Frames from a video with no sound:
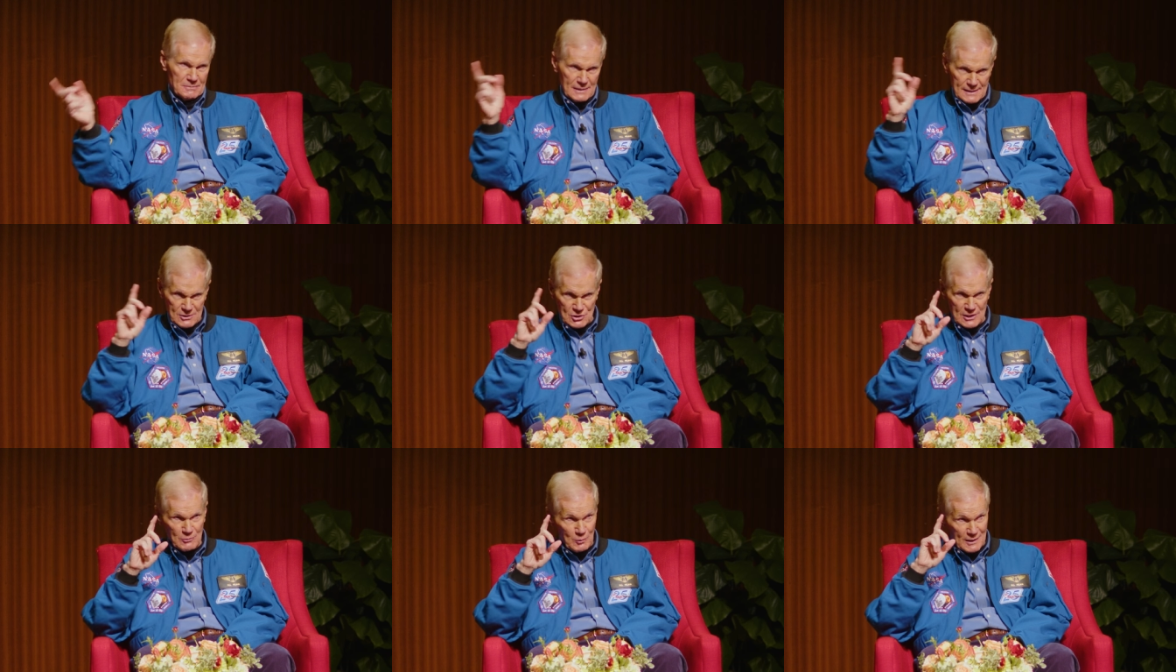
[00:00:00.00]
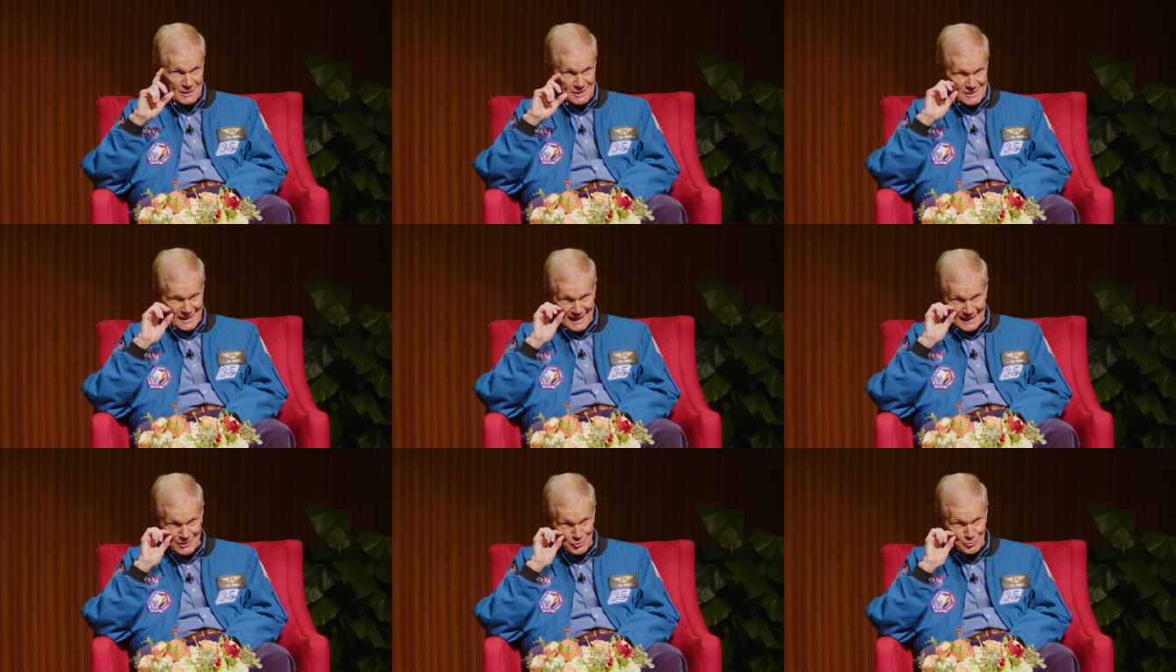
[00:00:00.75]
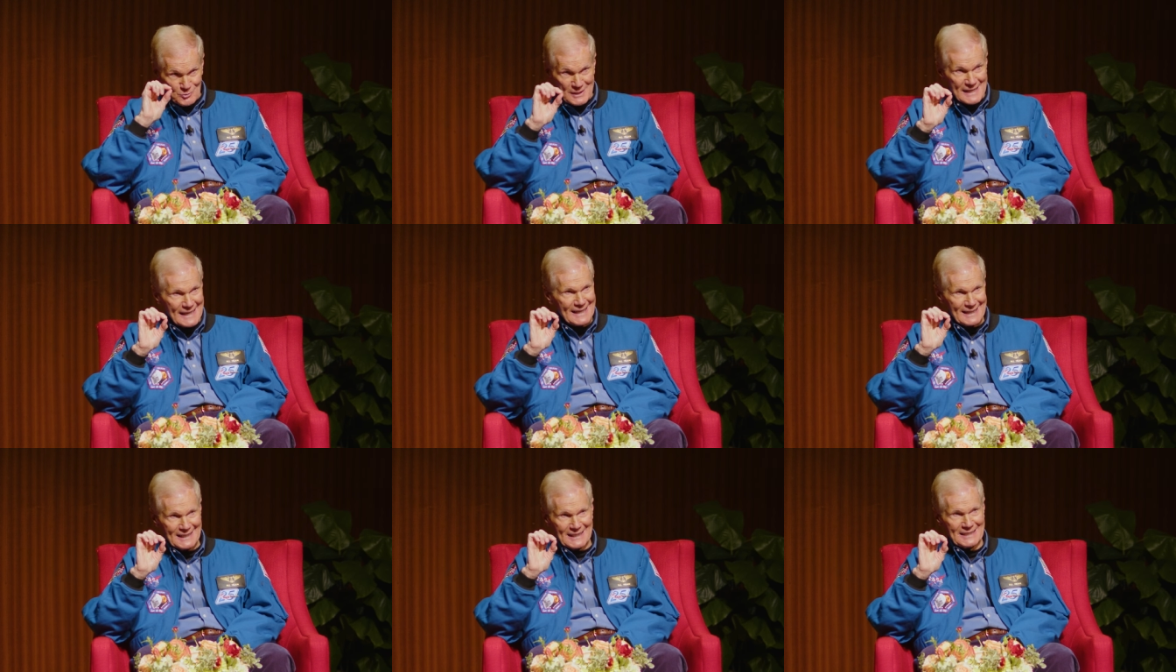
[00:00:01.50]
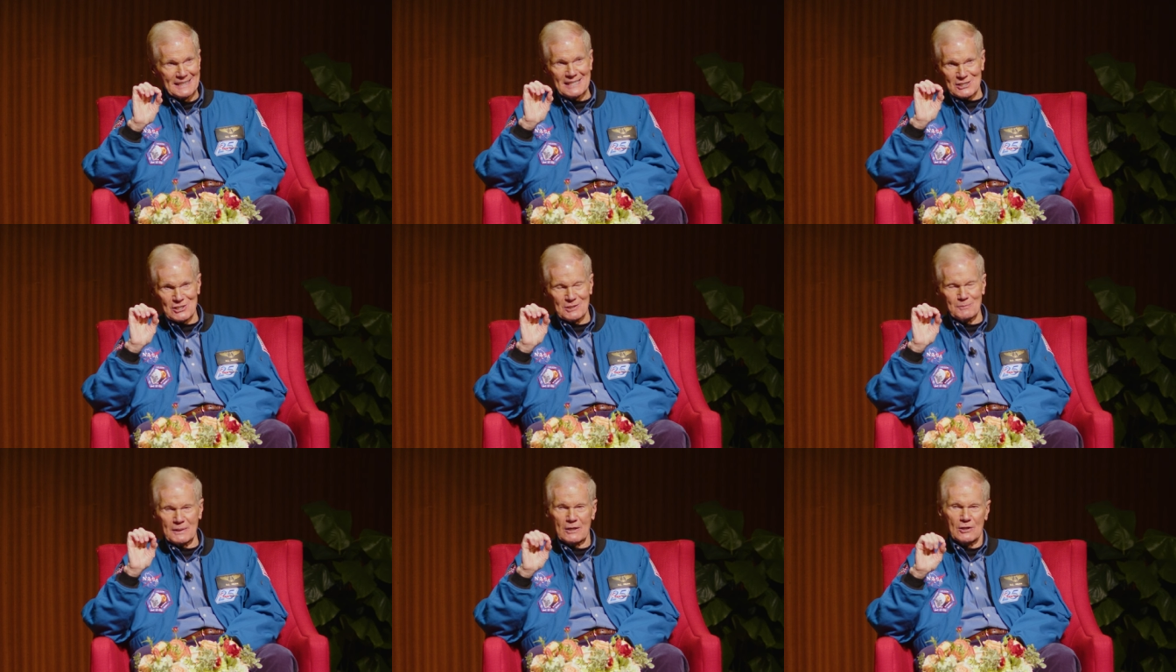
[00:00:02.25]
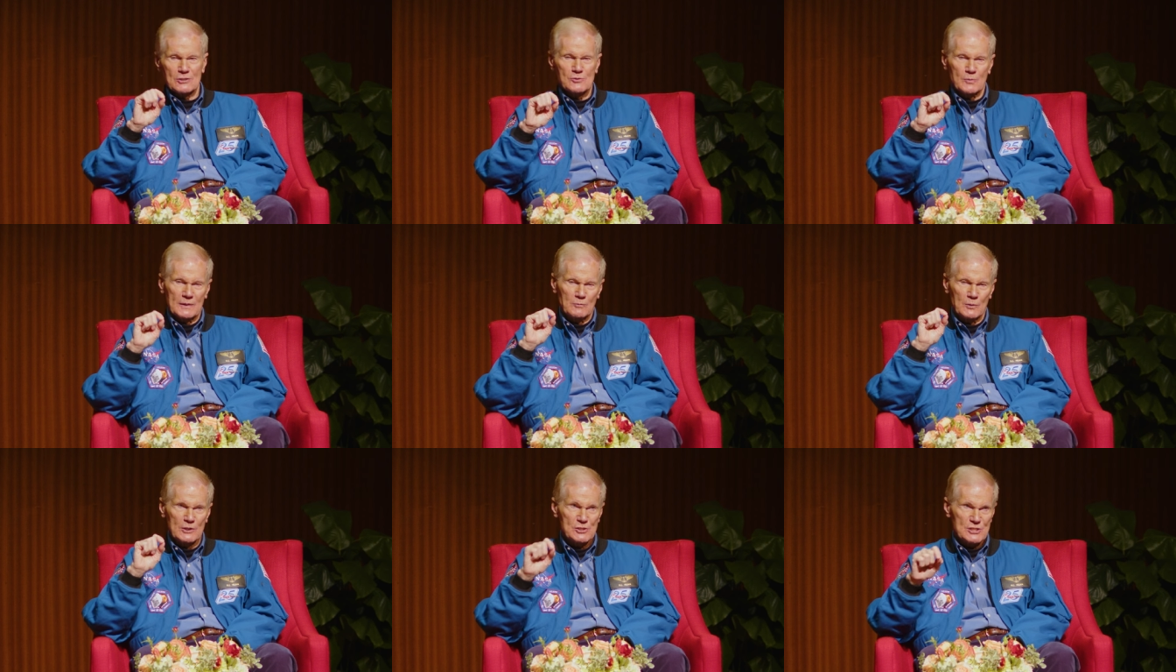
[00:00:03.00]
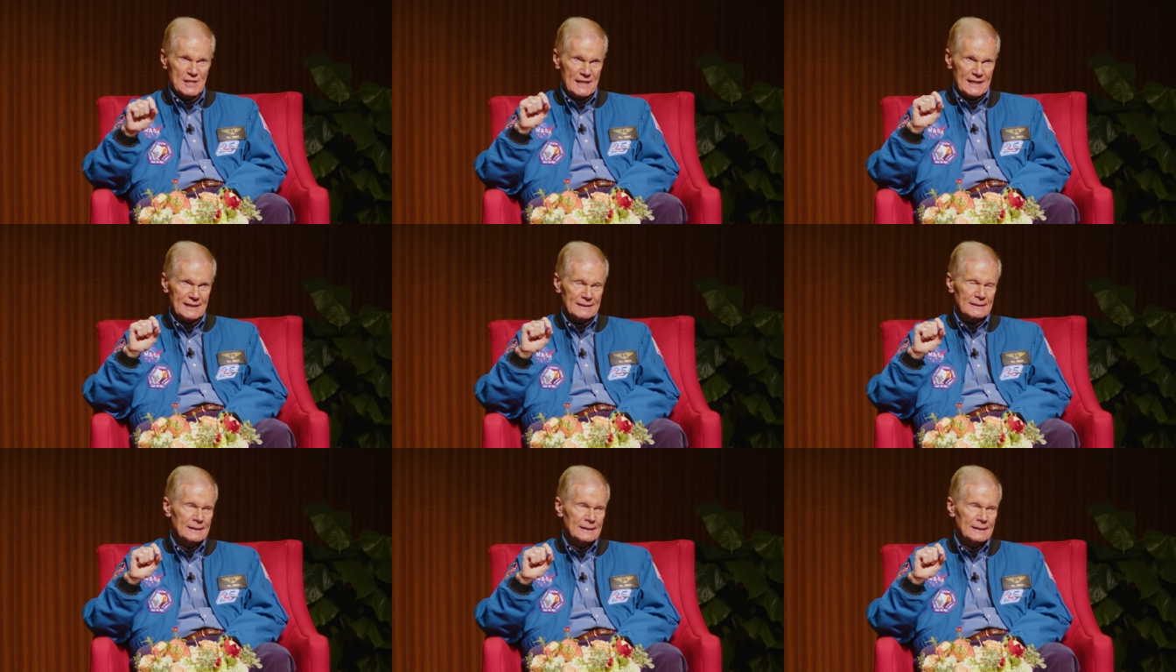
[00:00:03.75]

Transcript: but she was a unique addition because when we're sitting